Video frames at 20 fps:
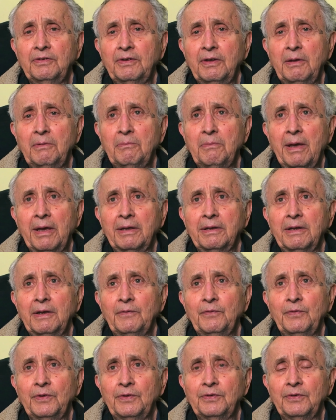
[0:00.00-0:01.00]
seemed
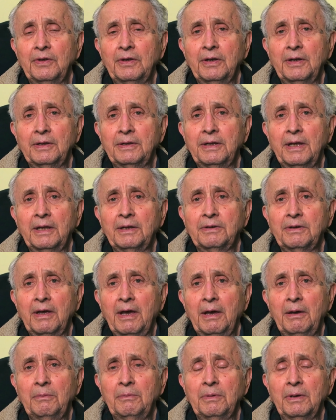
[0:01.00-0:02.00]
magnificent at that
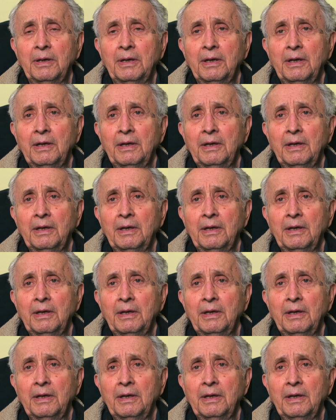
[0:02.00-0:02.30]
time.